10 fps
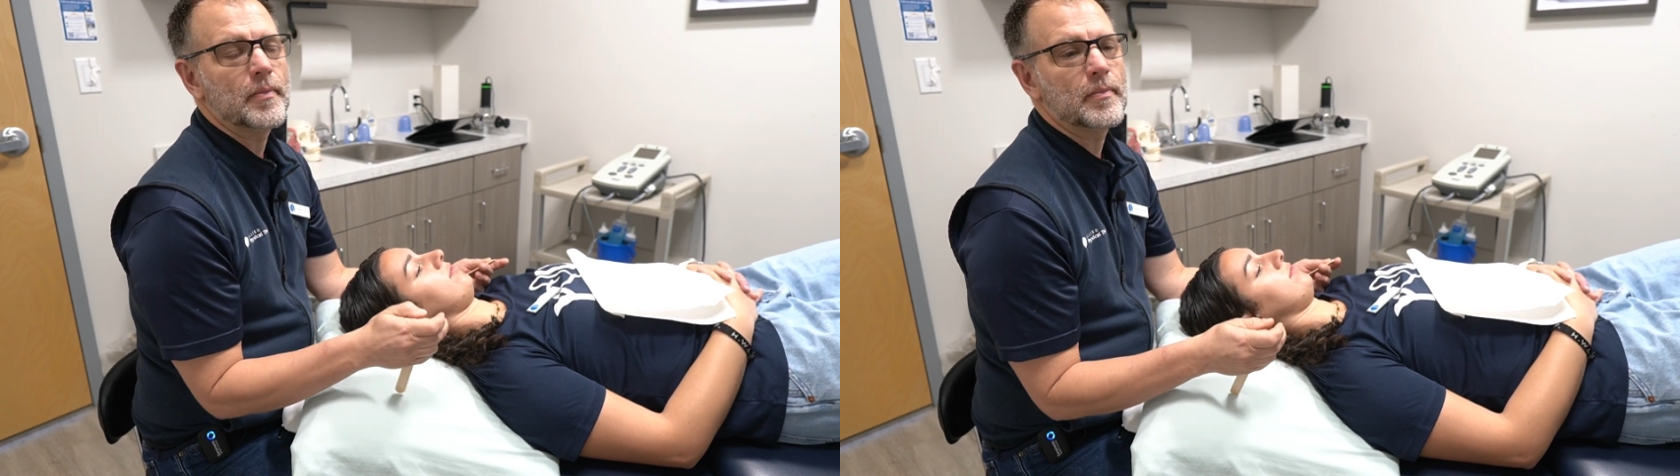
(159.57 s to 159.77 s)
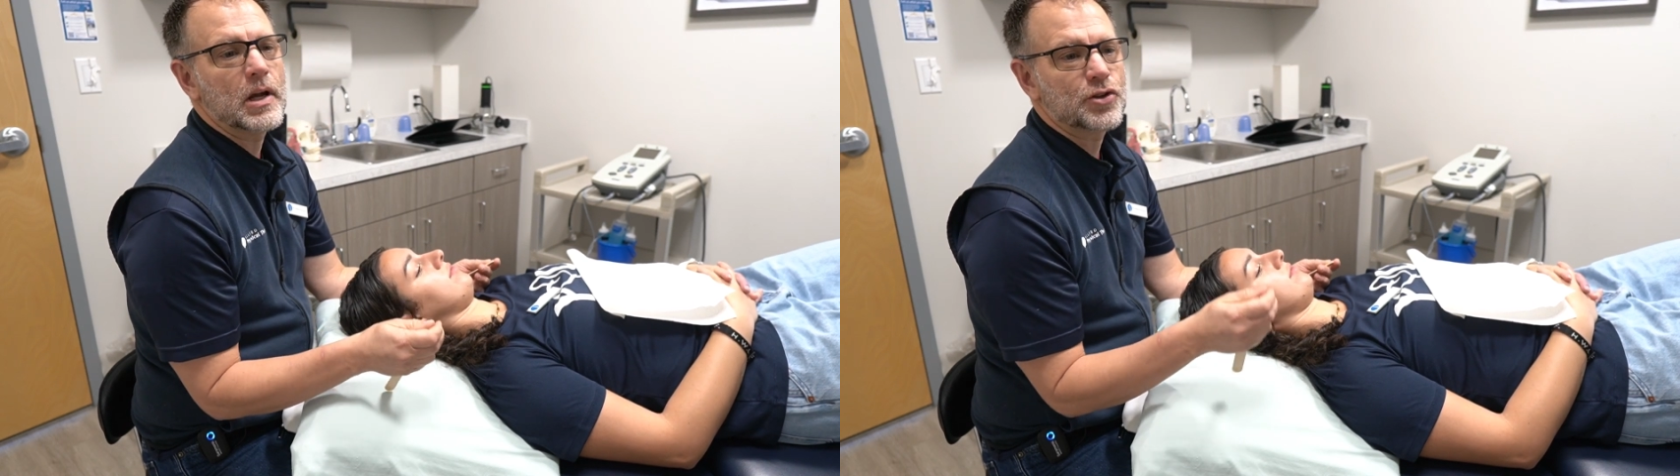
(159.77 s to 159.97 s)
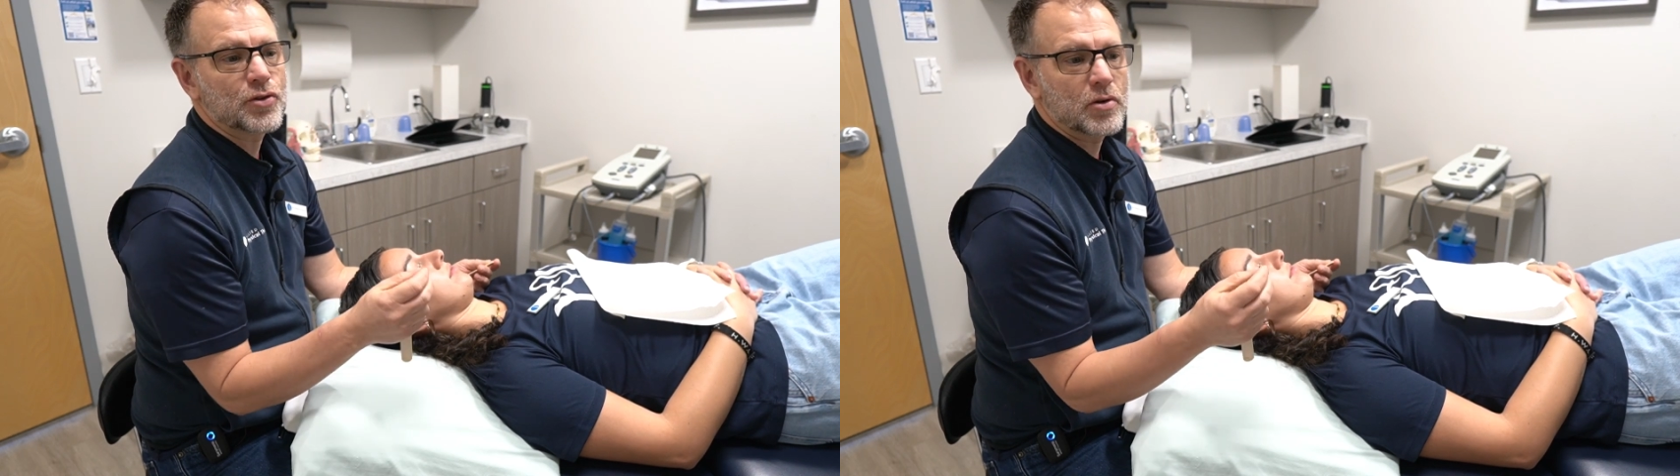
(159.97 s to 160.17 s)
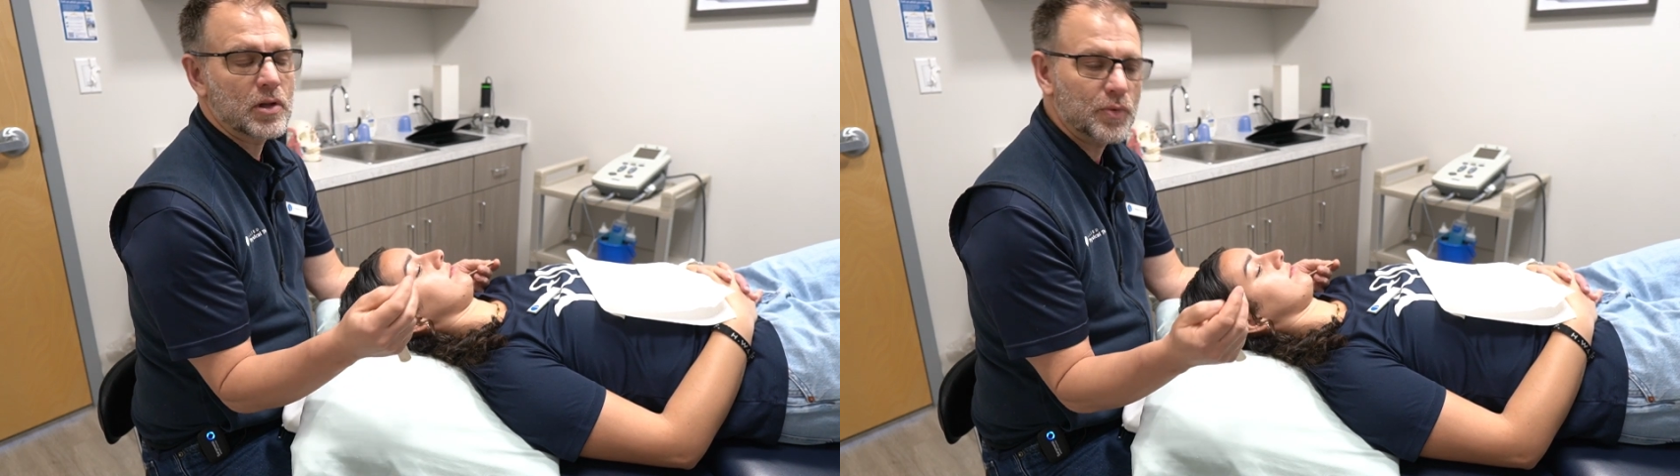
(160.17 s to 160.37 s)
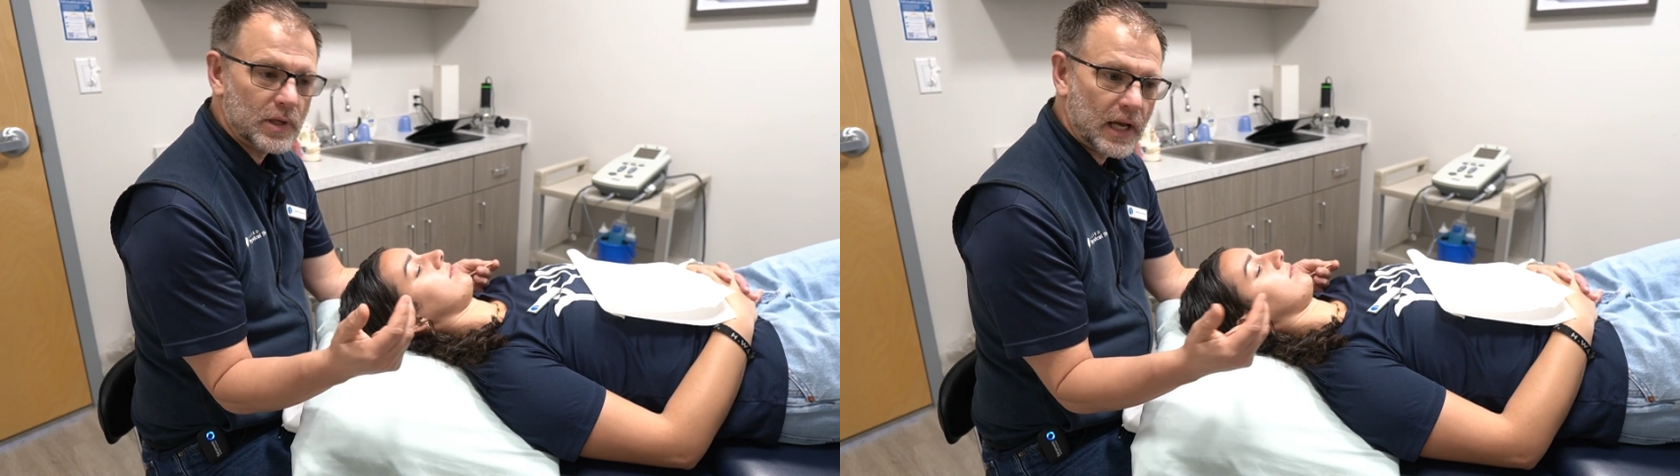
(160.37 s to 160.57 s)
make sure
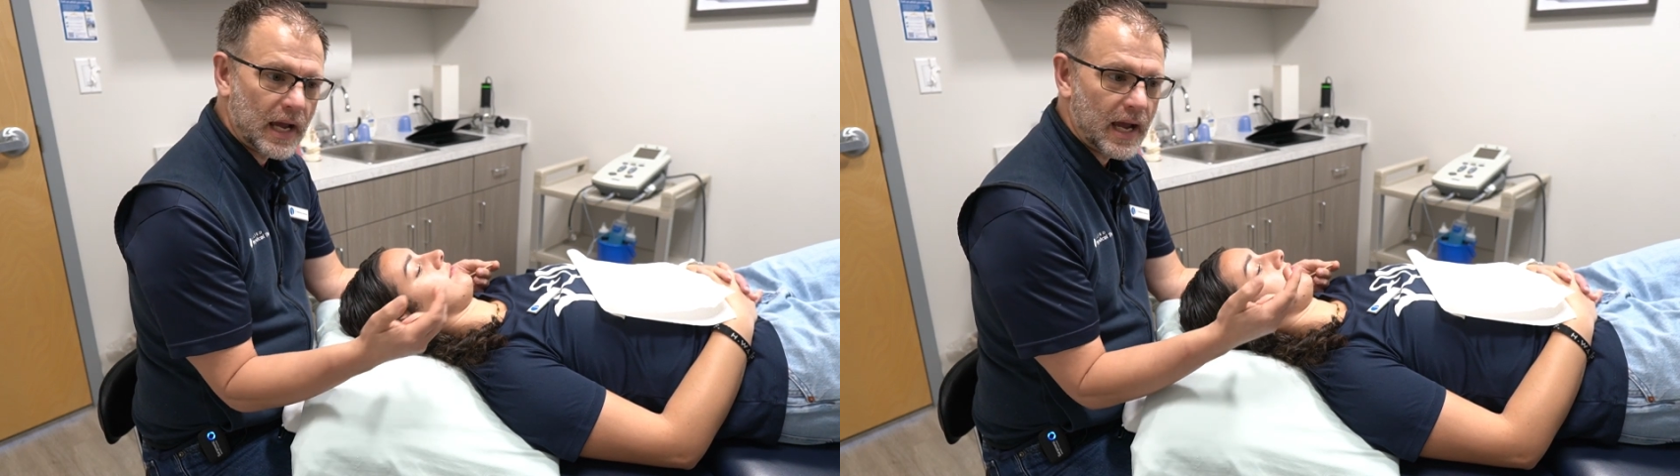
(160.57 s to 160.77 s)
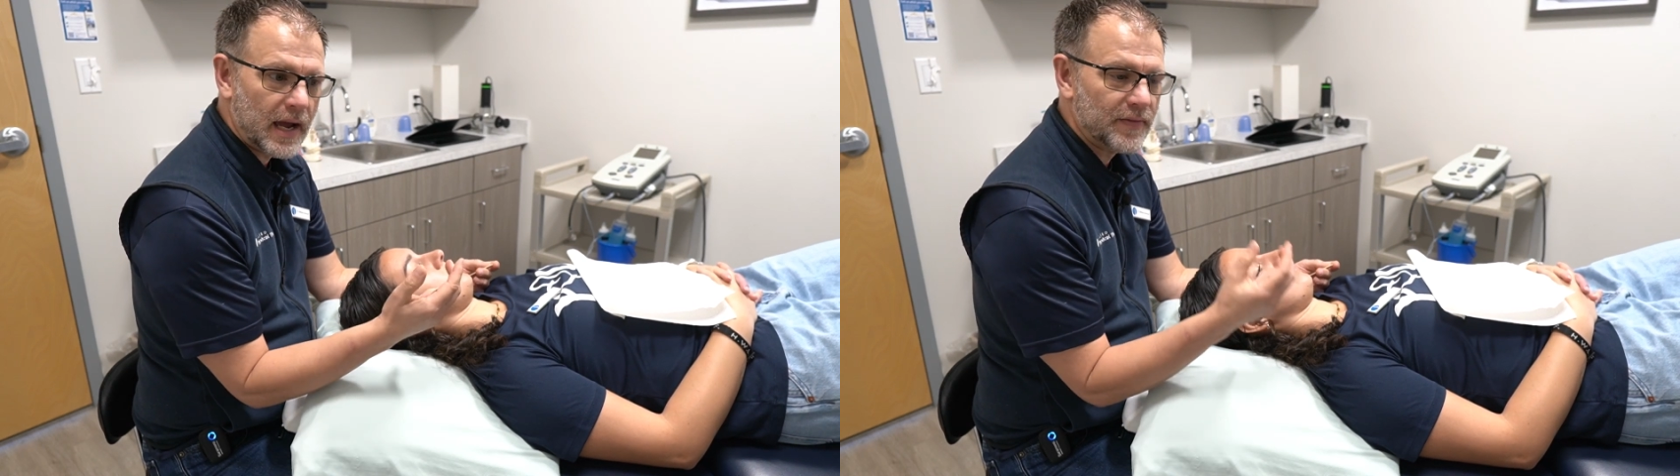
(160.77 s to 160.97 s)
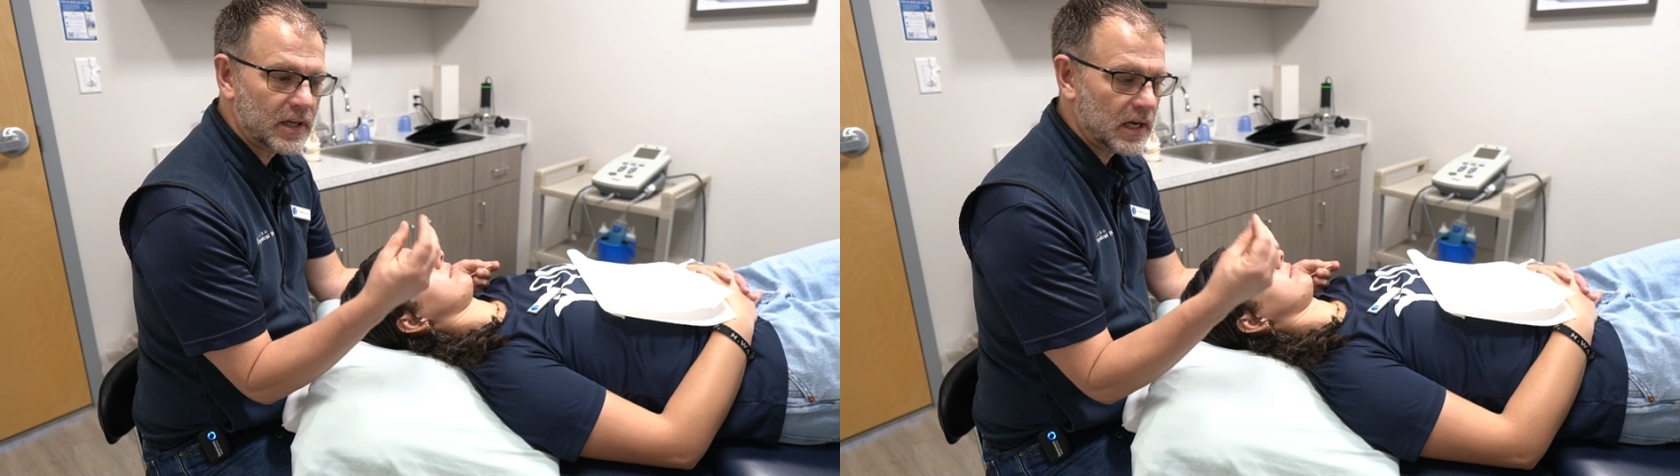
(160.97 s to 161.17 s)
that we have